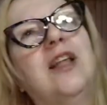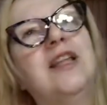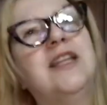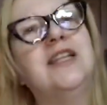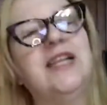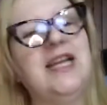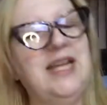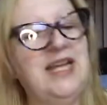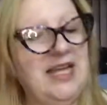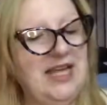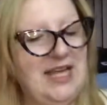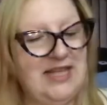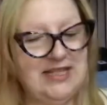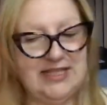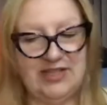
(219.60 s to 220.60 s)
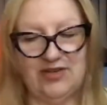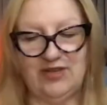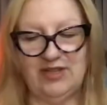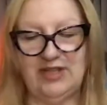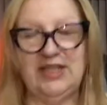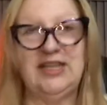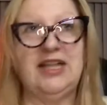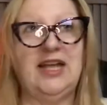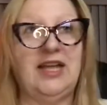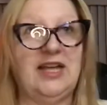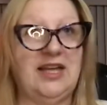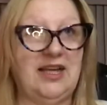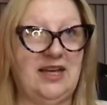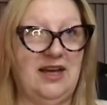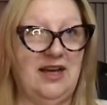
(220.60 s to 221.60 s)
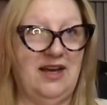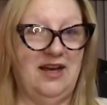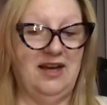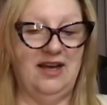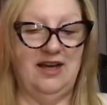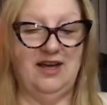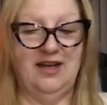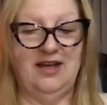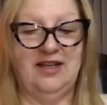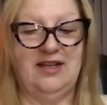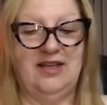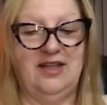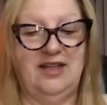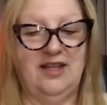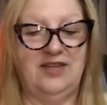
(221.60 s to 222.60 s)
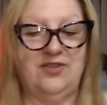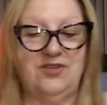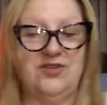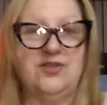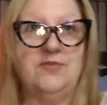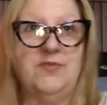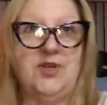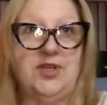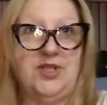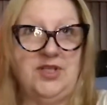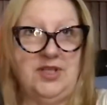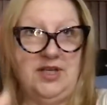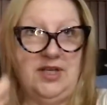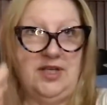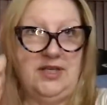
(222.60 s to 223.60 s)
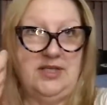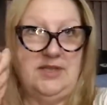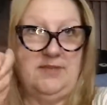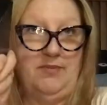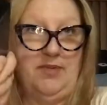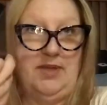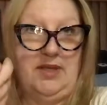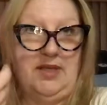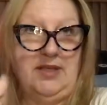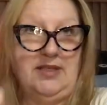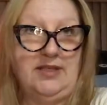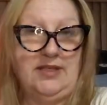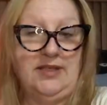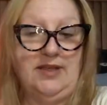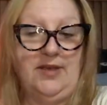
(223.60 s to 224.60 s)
it, it's literally like collector's merchandise because,